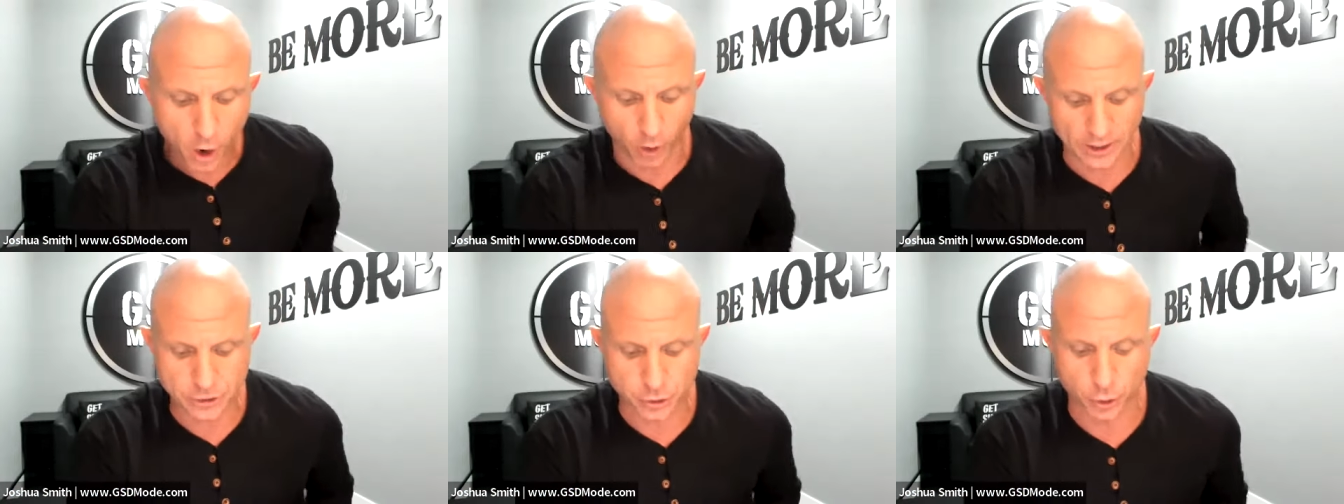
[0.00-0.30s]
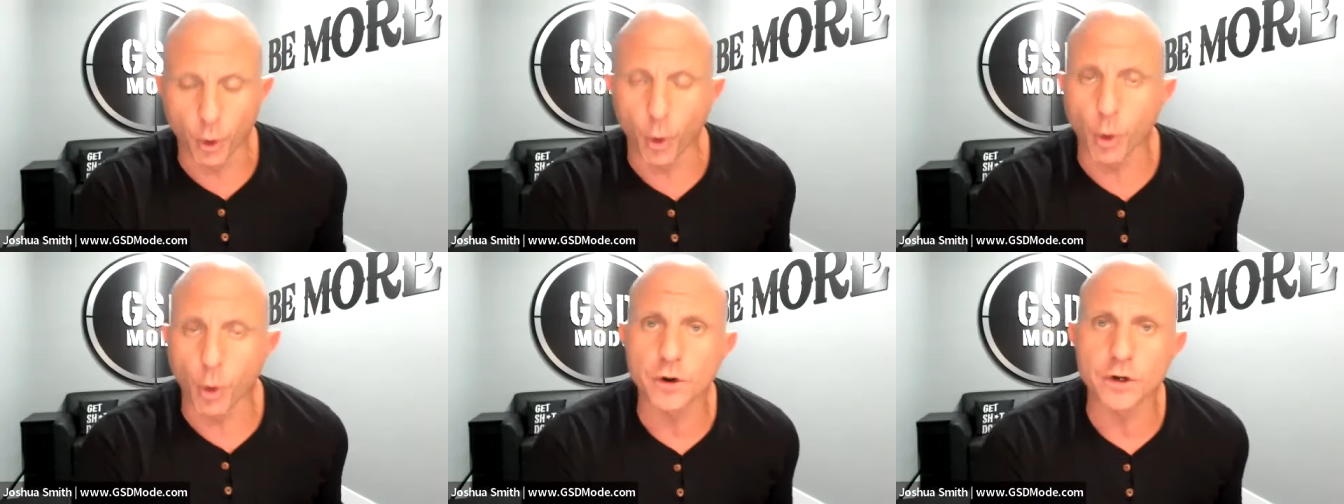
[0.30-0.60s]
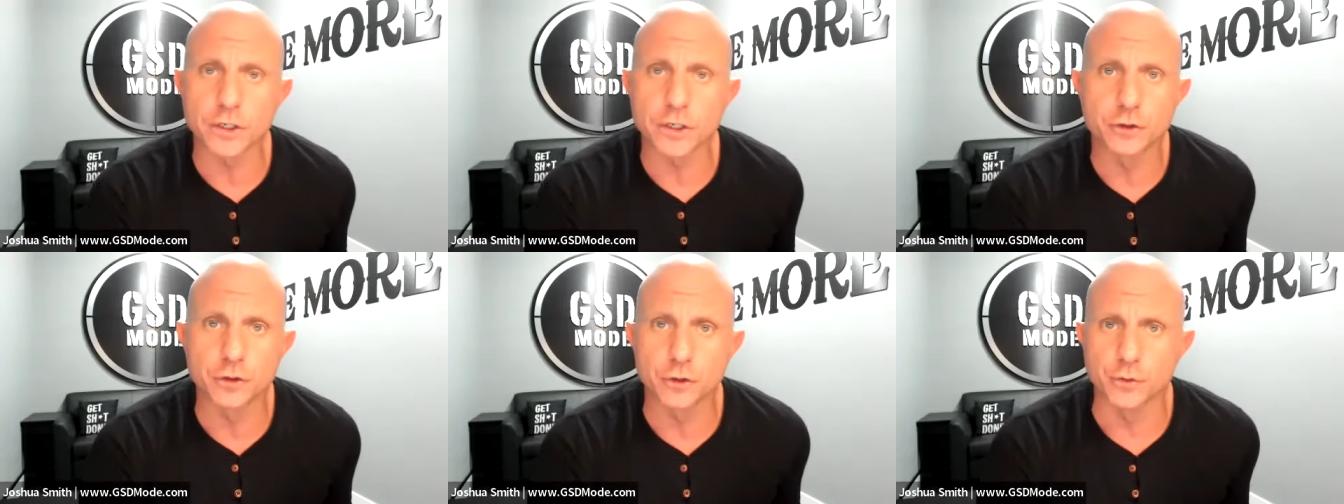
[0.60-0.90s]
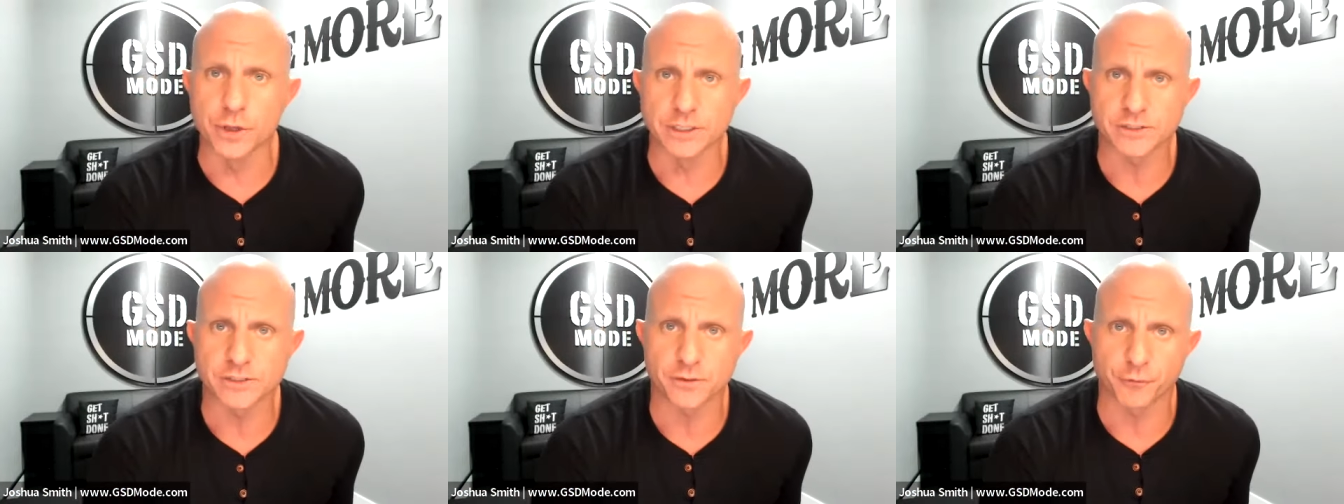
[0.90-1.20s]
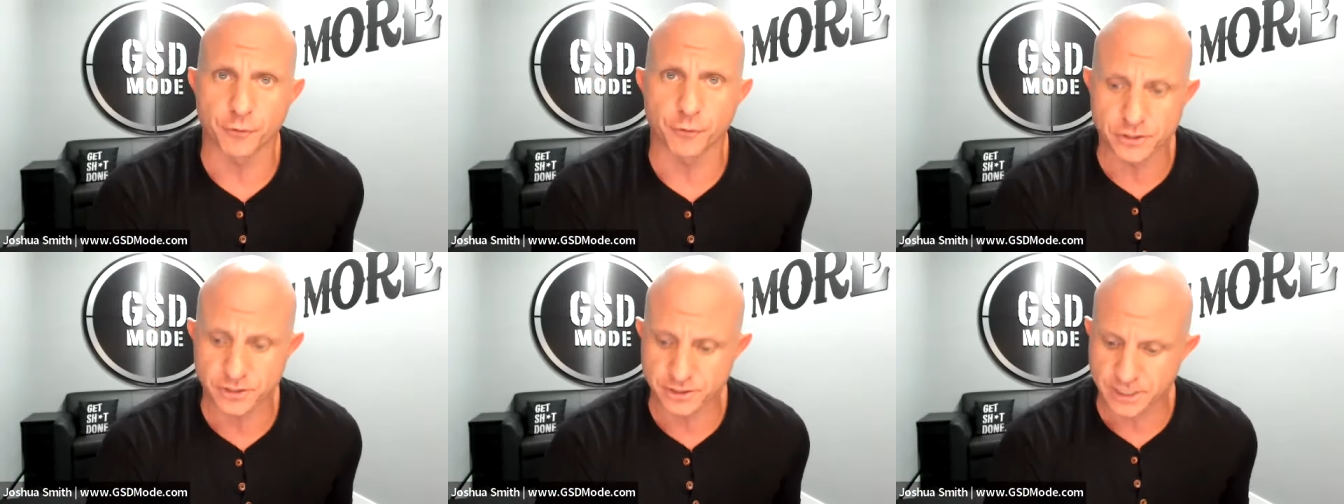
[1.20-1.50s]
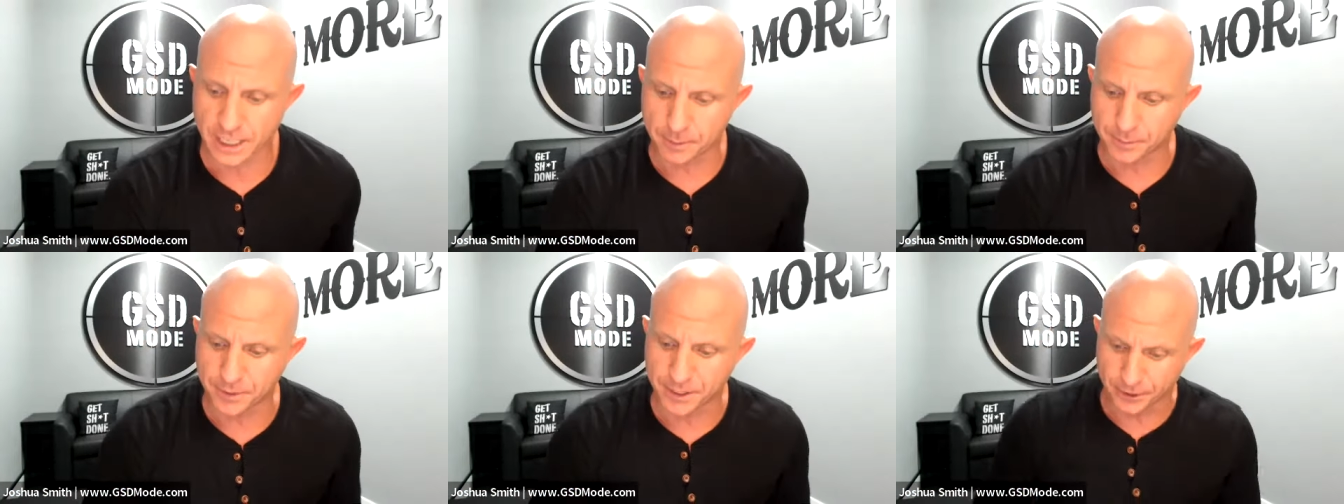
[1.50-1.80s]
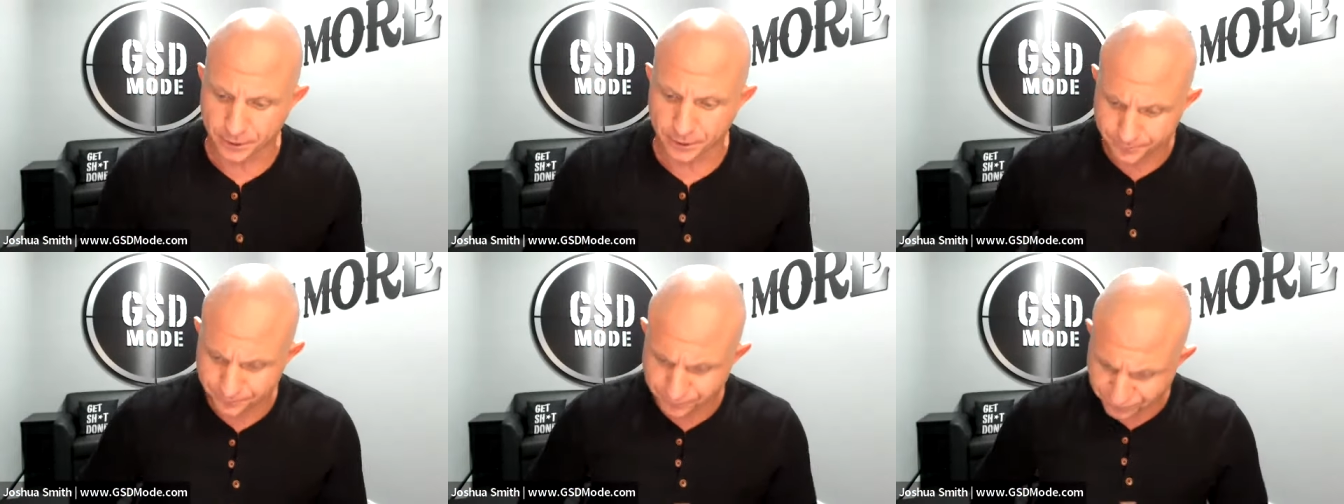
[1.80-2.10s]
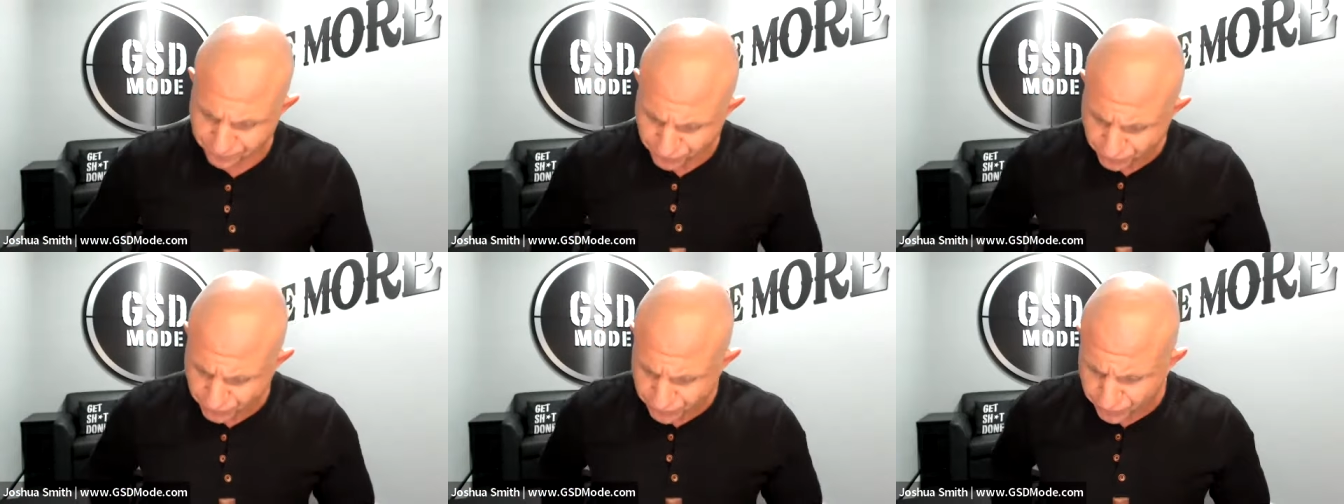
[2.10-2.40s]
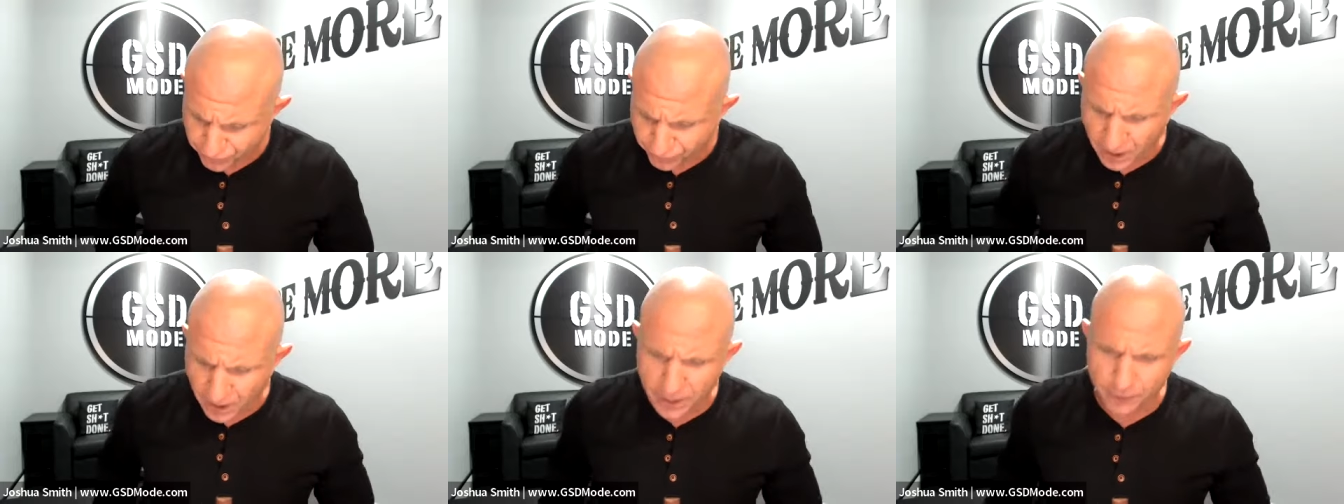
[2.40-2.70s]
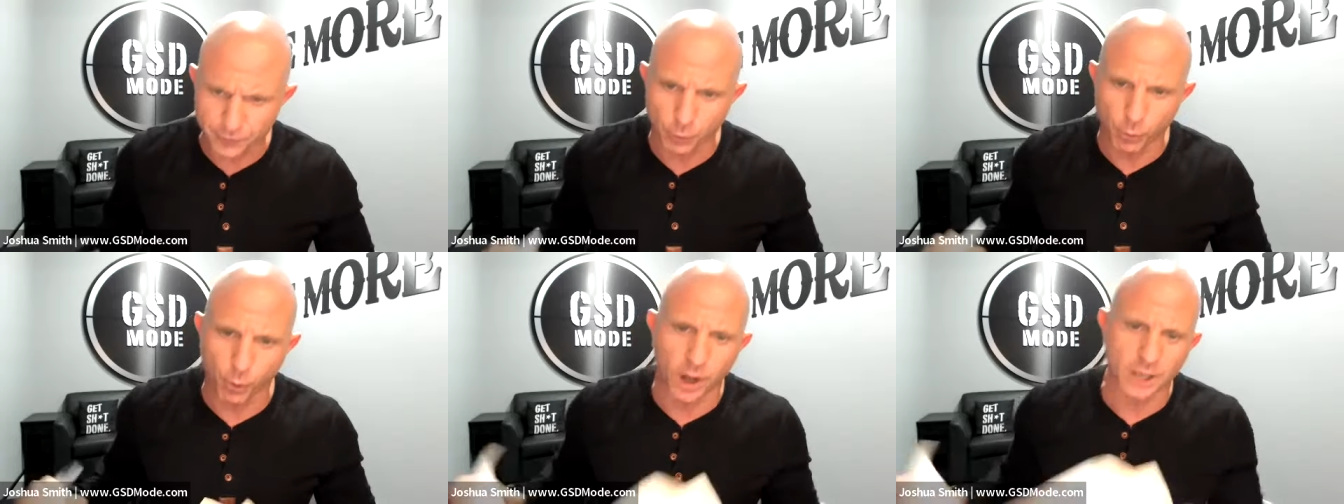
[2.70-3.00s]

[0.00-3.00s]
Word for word: All right. So, in order to do this, first step here, and if you're